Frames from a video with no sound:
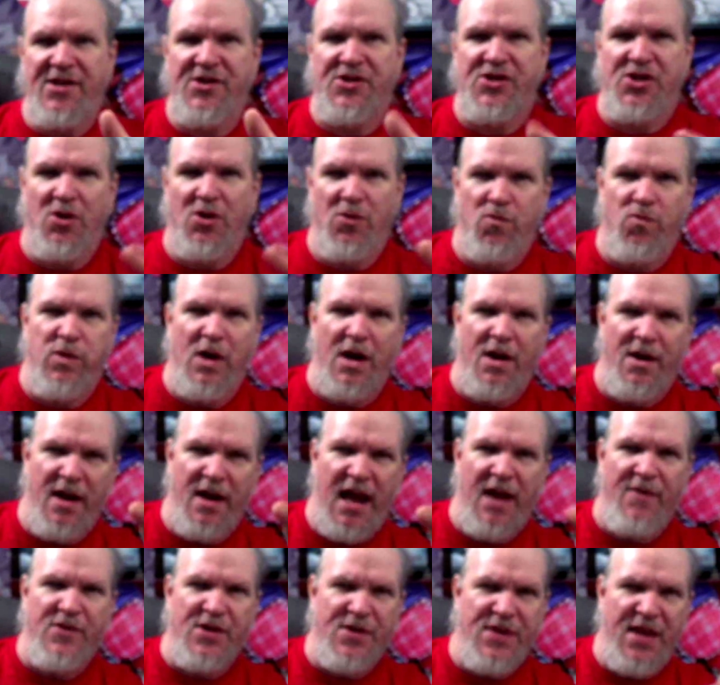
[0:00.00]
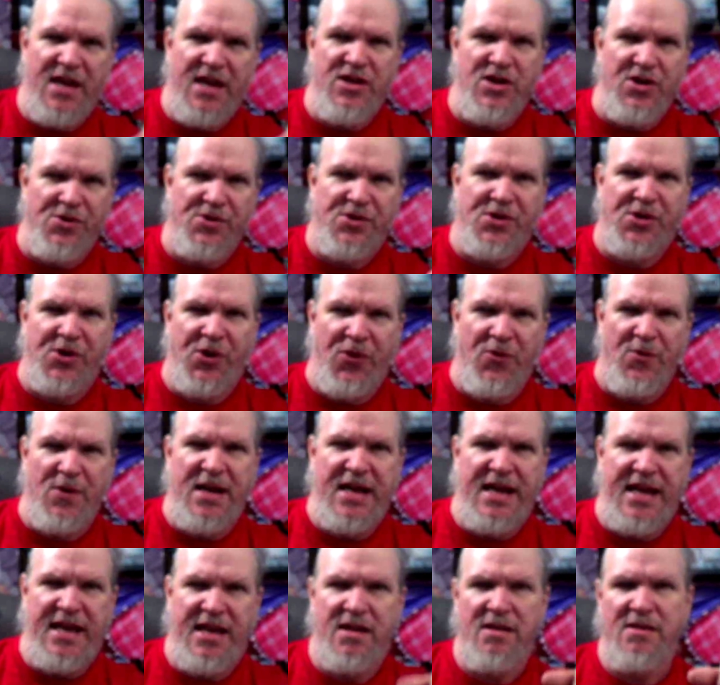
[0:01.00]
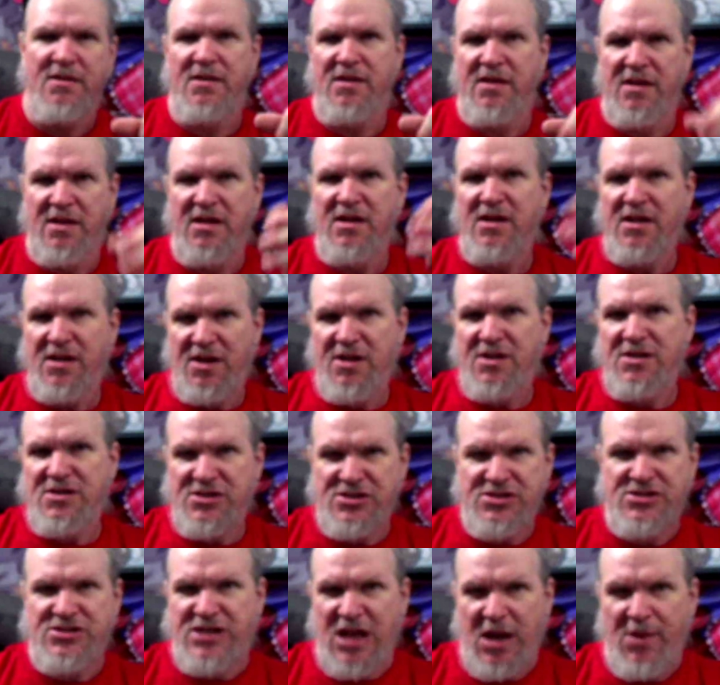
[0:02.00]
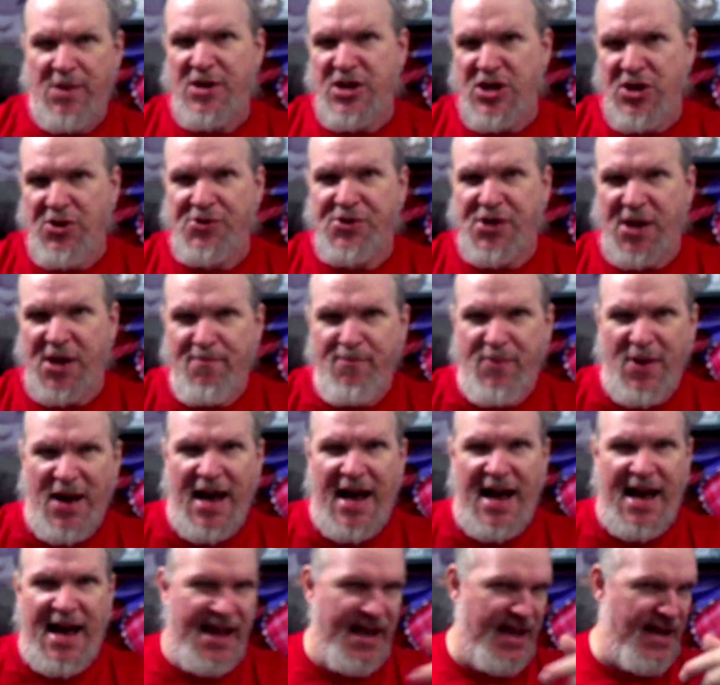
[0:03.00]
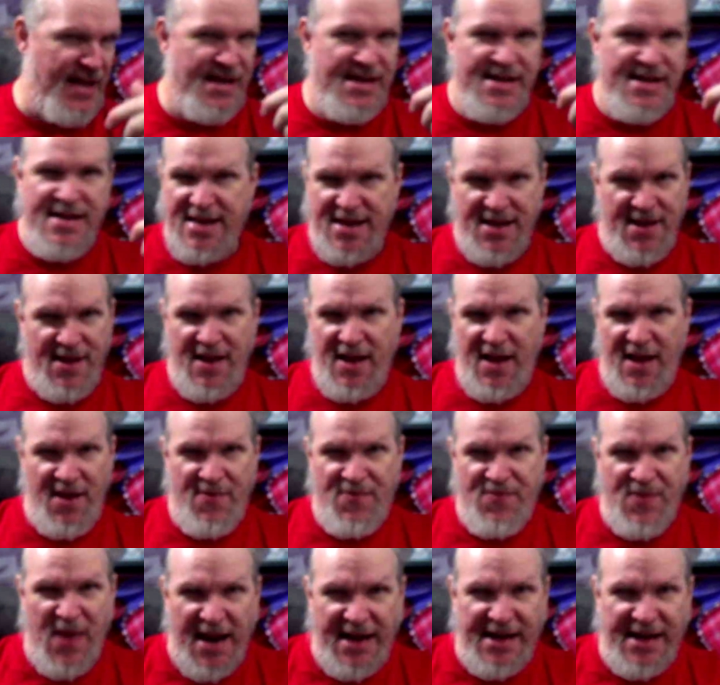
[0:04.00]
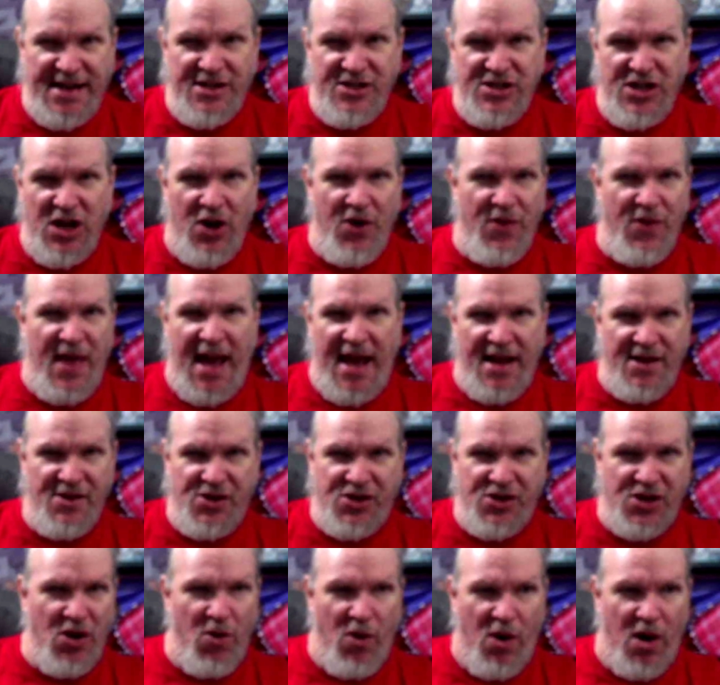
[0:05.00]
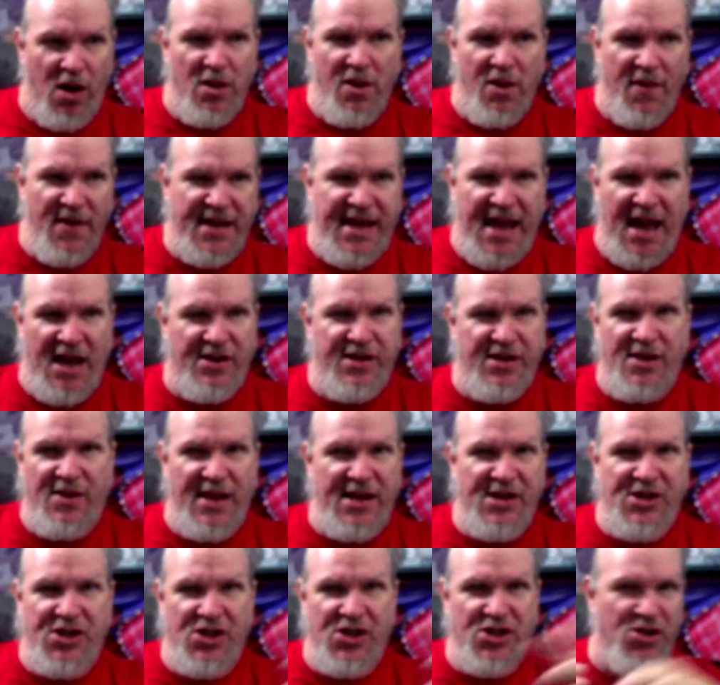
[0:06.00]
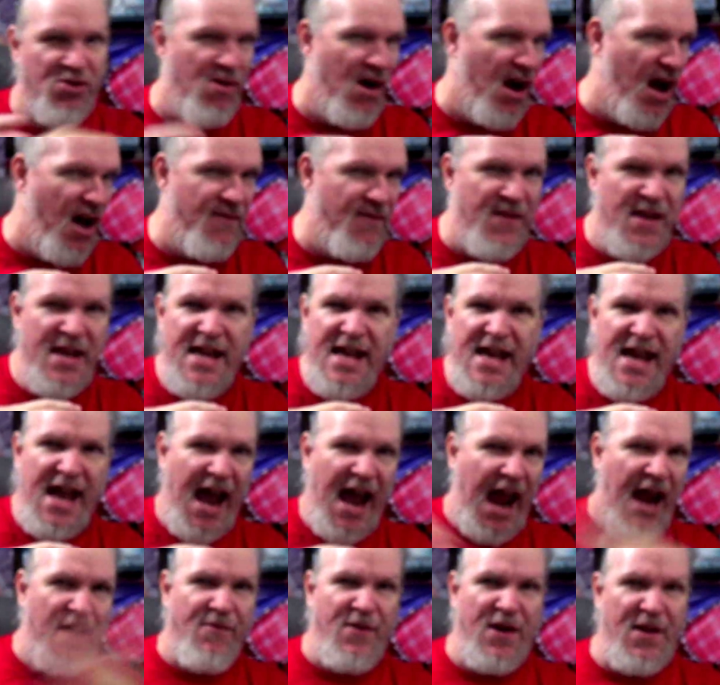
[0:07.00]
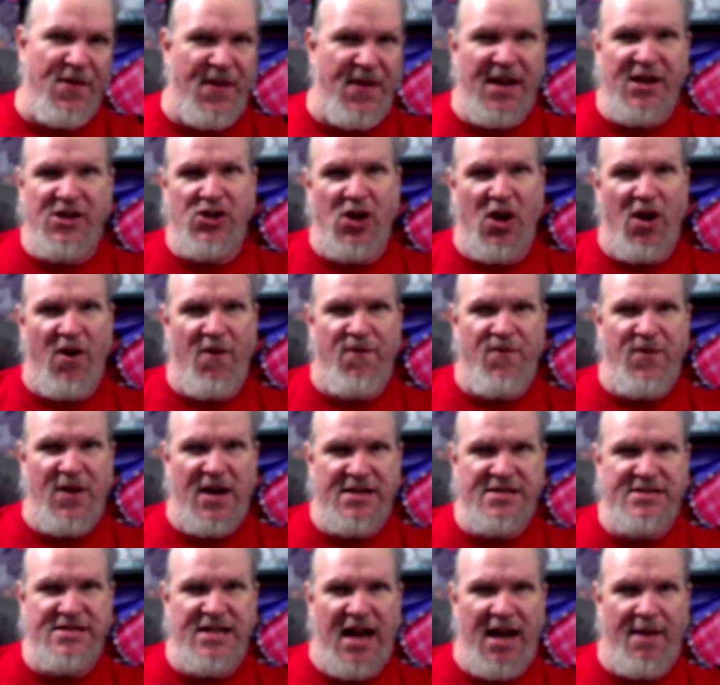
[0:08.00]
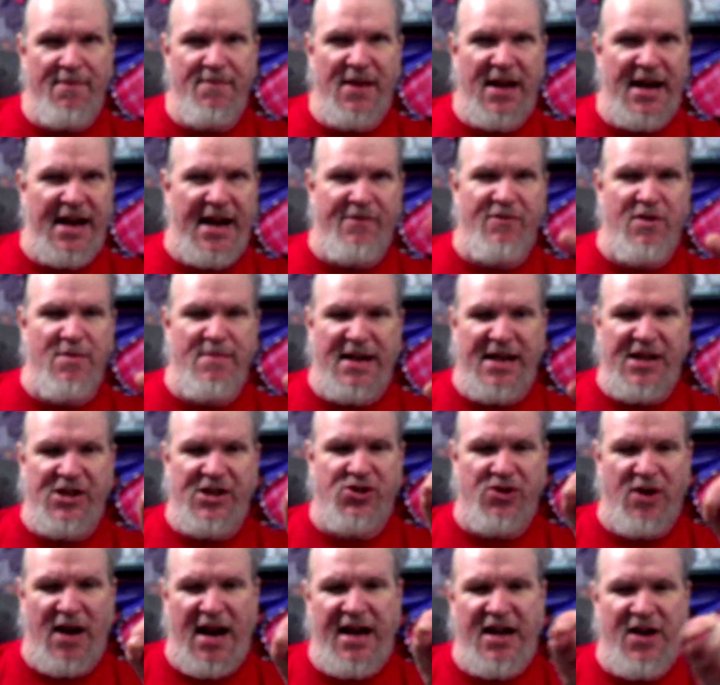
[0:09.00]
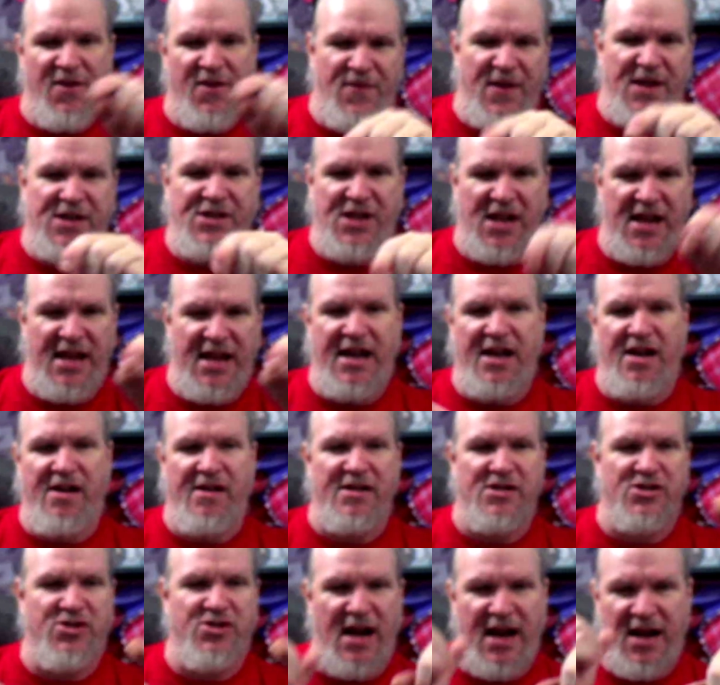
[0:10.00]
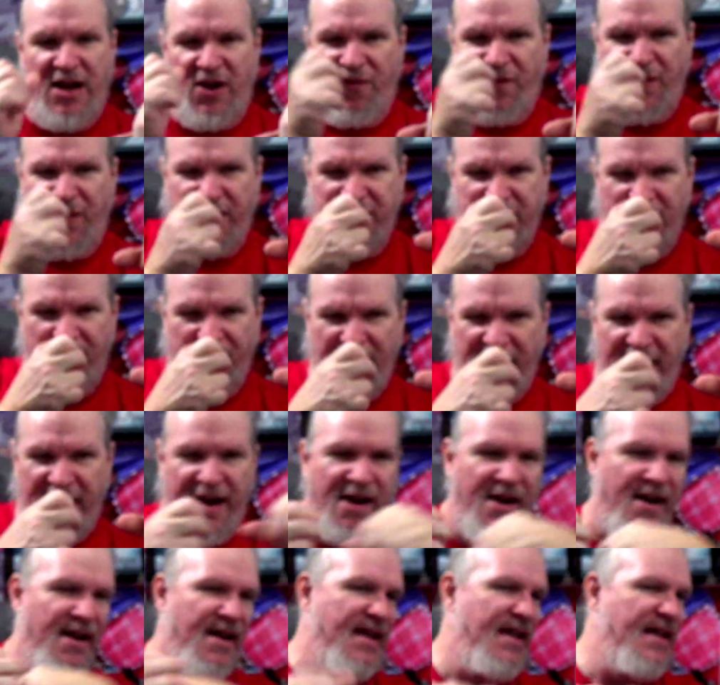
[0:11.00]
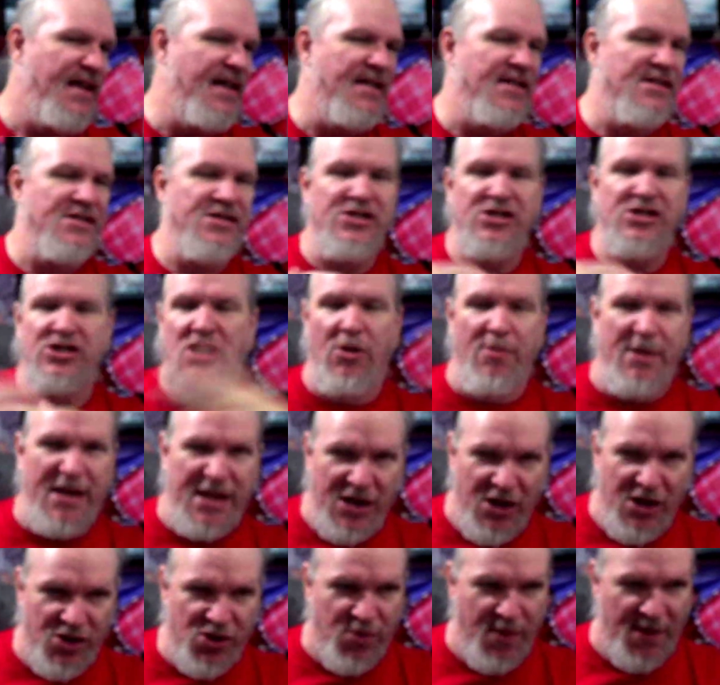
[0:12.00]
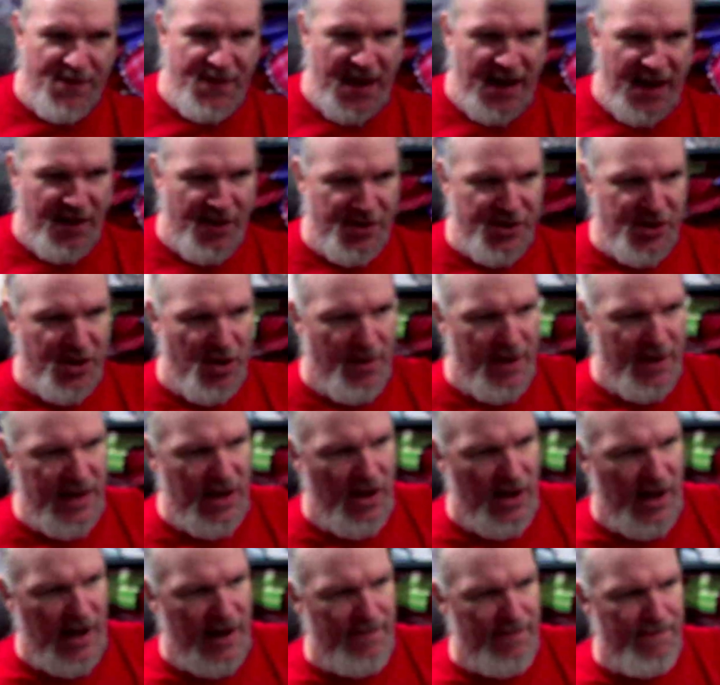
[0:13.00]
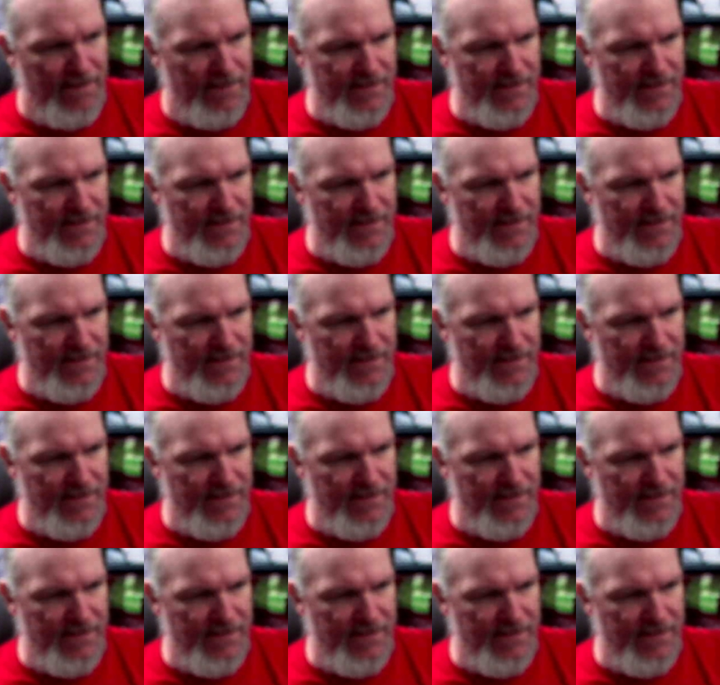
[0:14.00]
So wherever they used 3, they were using pi. They didn't know that, so all of the calculations are off. Everything's all fucked up, and everybody's trying to fix it here and trying to fix it there. Nobody knows what the hell is going on.